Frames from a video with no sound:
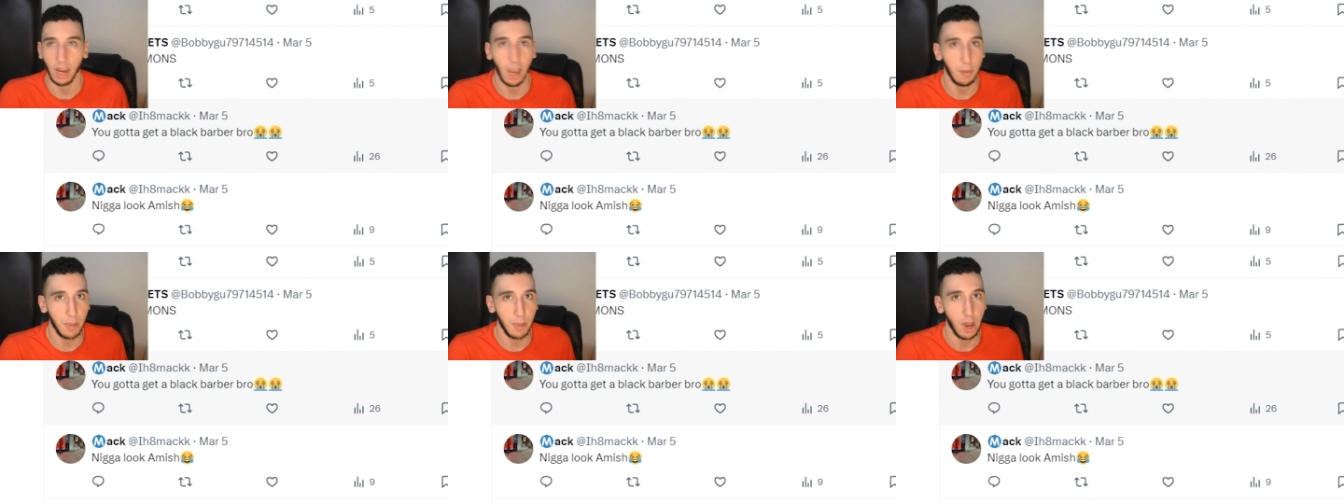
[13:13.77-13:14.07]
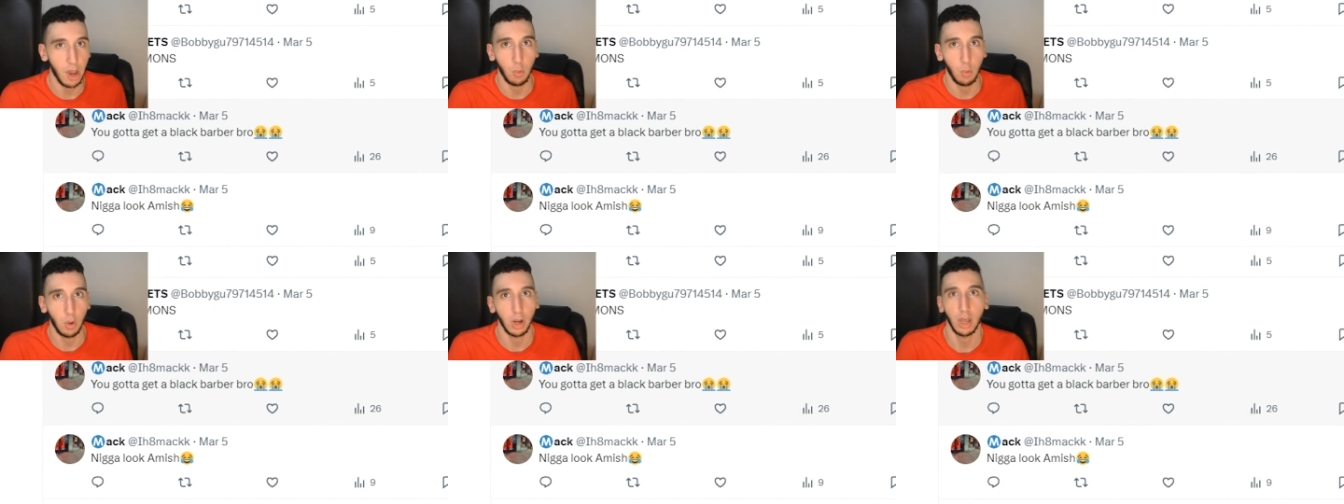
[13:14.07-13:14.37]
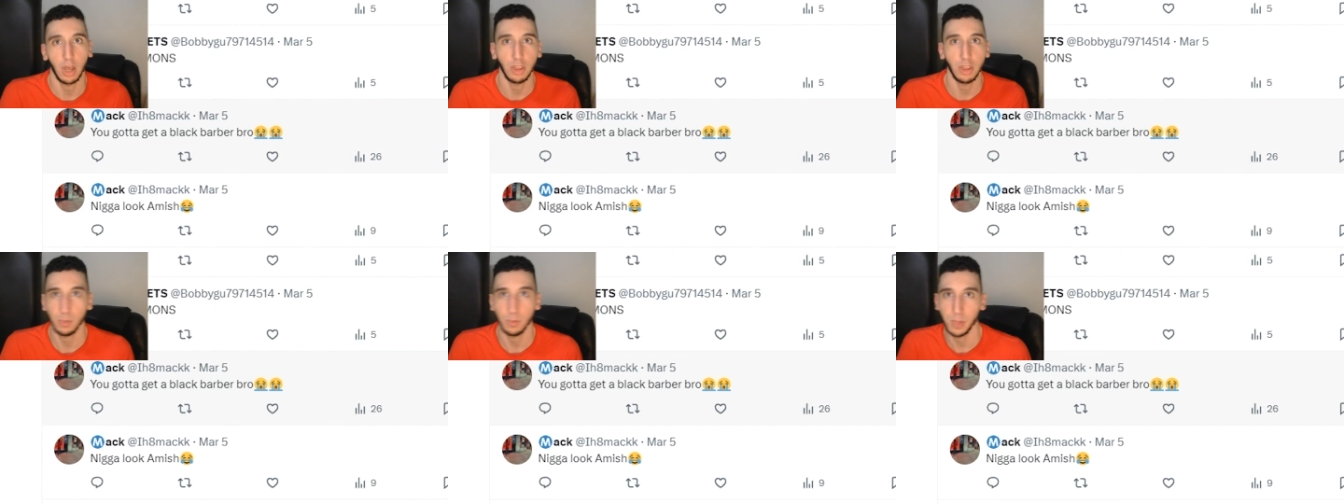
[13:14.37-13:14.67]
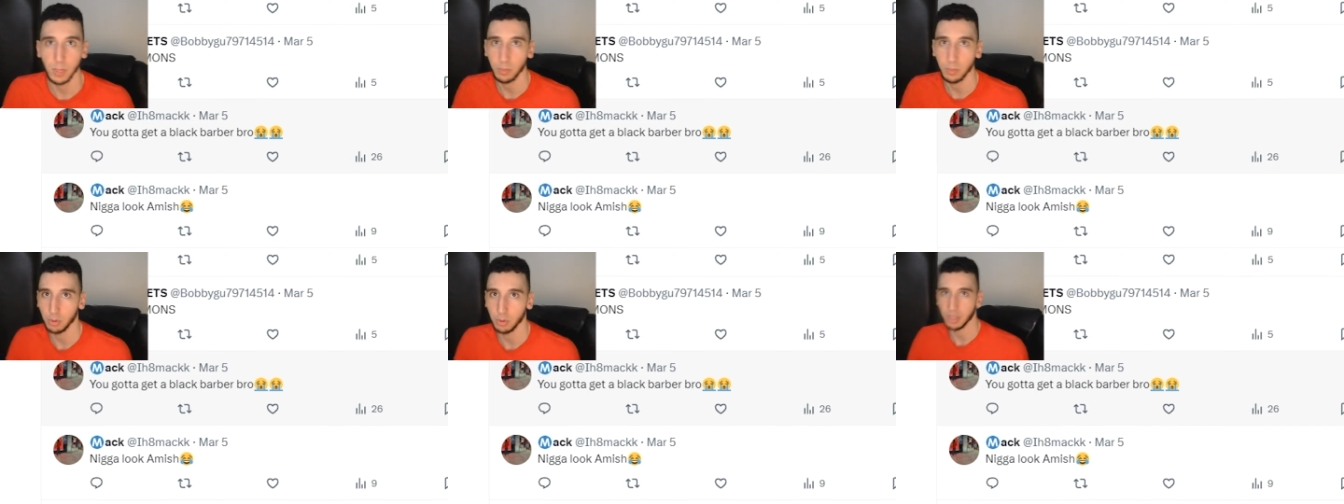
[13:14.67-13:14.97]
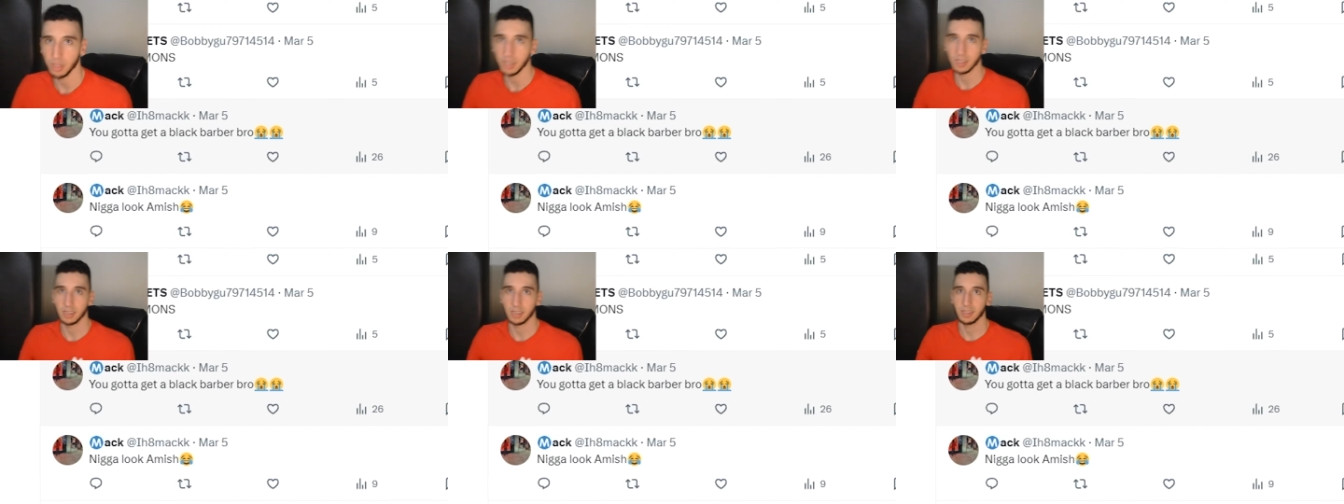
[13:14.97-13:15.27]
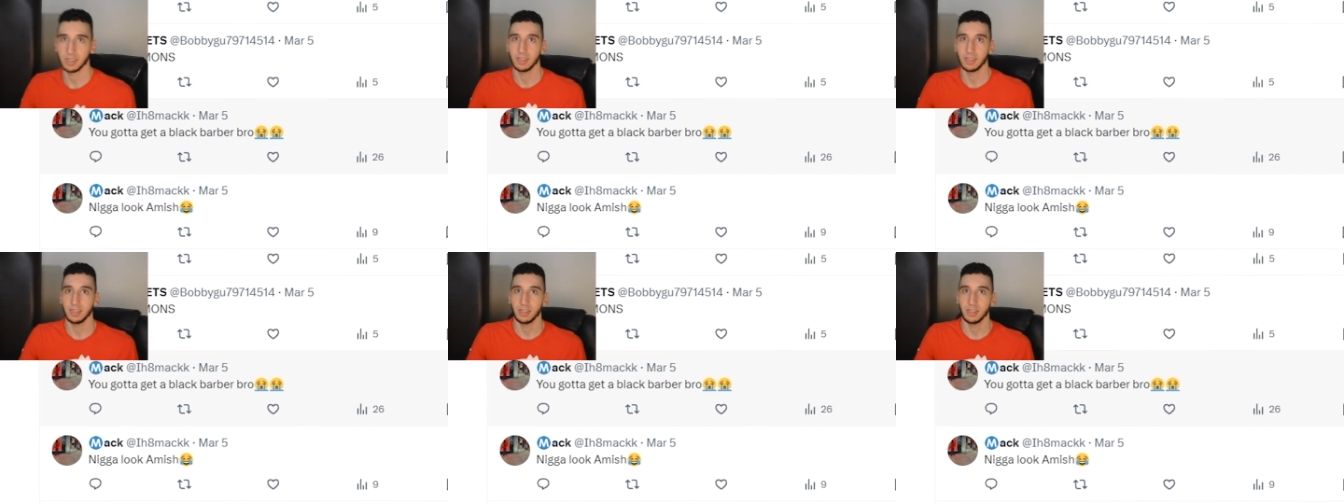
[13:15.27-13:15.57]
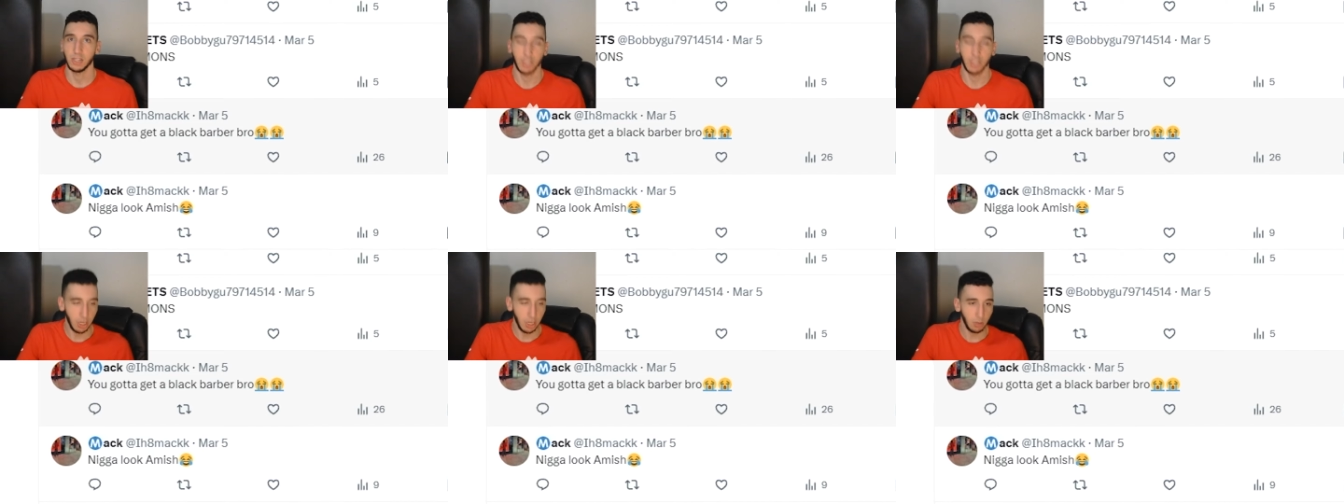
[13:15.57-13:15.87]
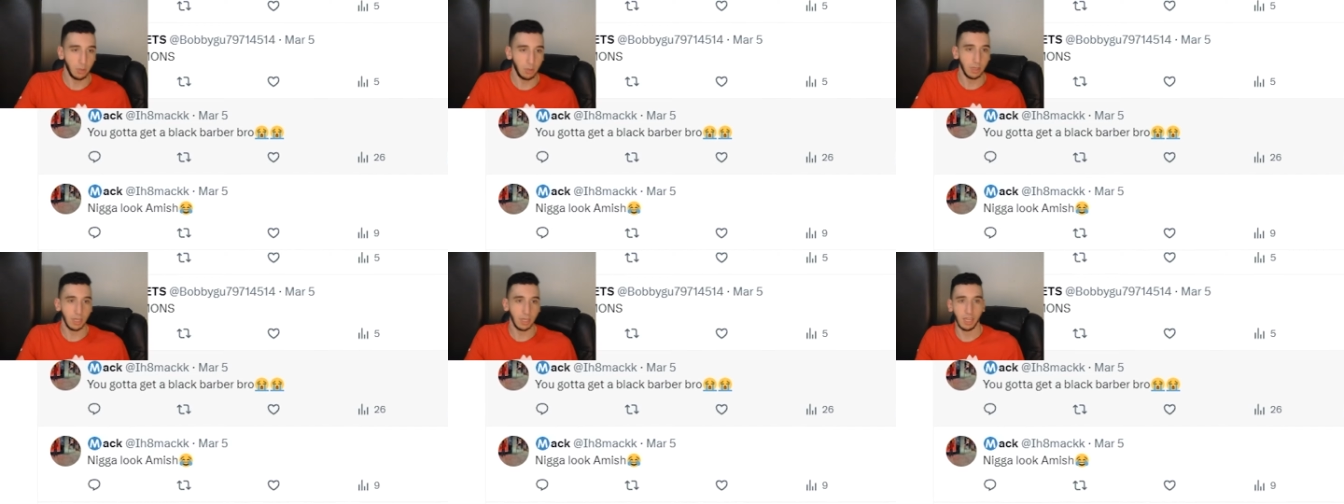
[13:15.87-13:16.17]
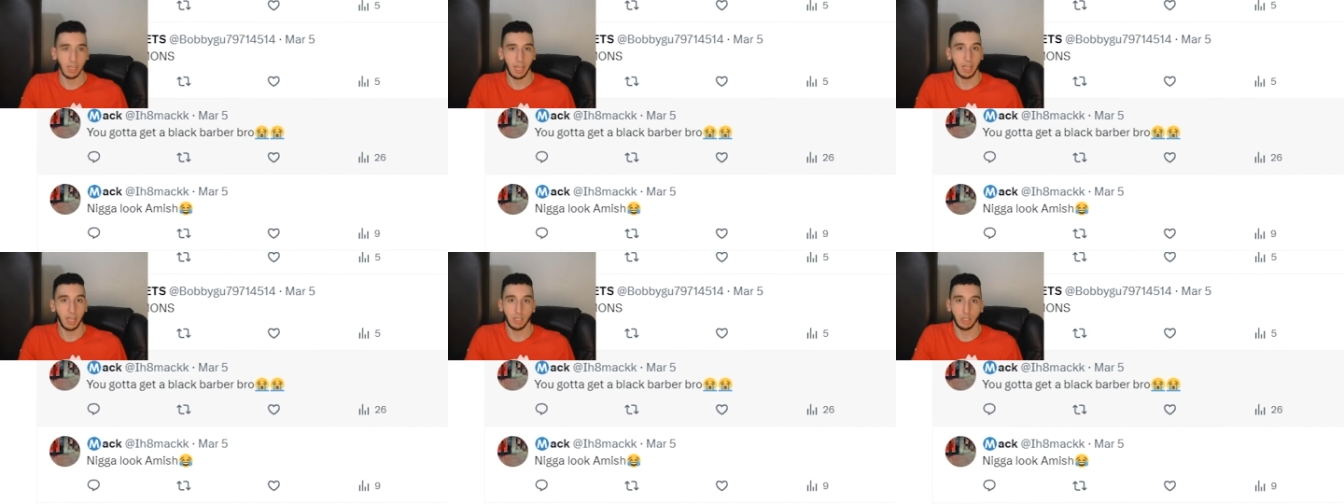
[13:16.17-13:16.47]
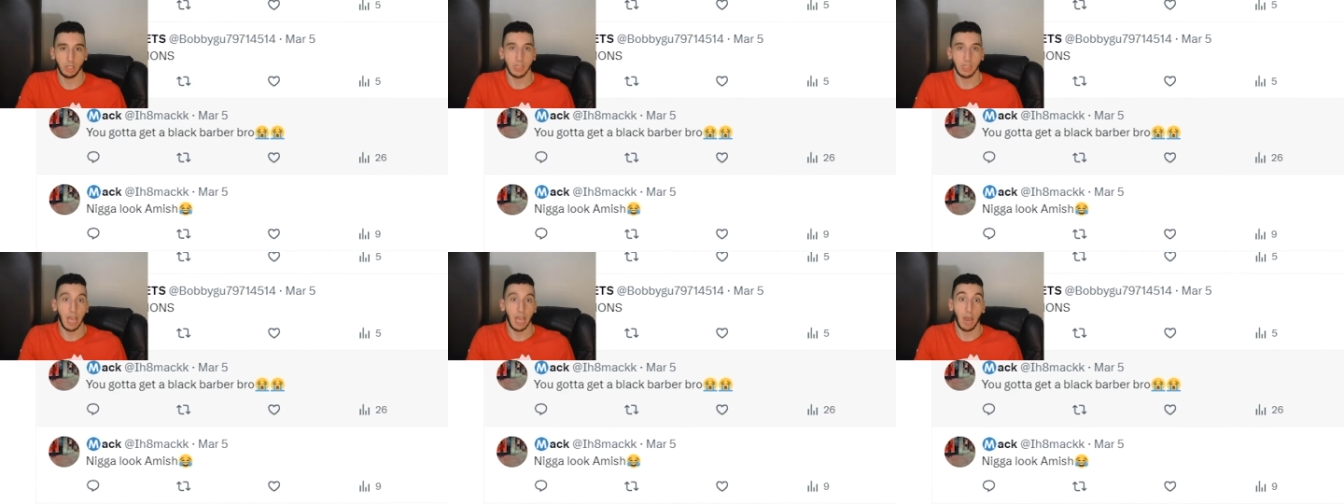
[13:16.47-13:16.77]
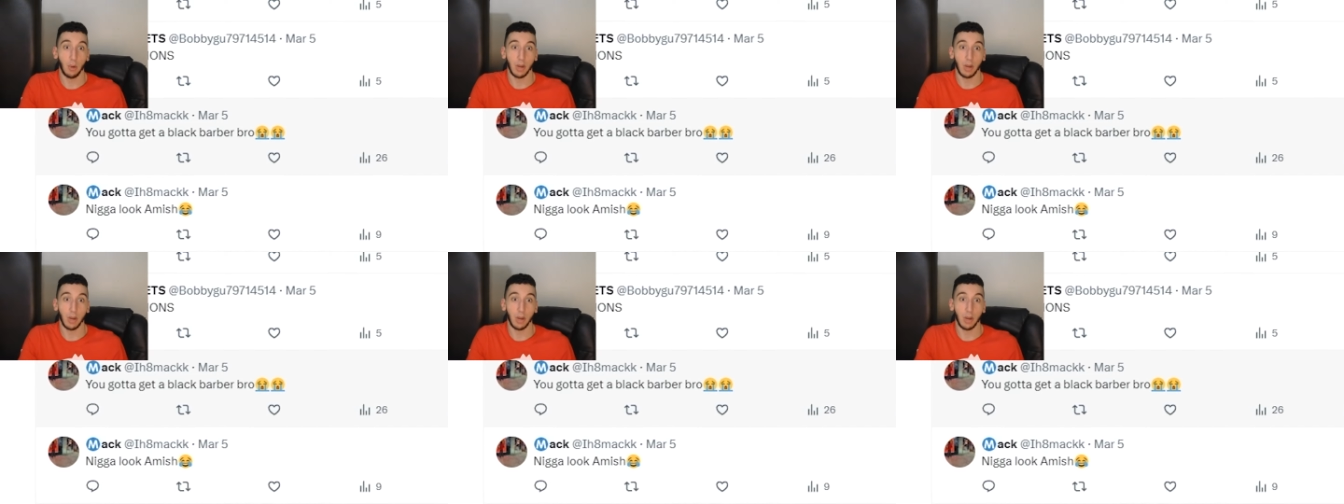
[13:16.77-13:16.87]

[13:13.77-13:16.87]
about what other people think. Genuinely, it's just how it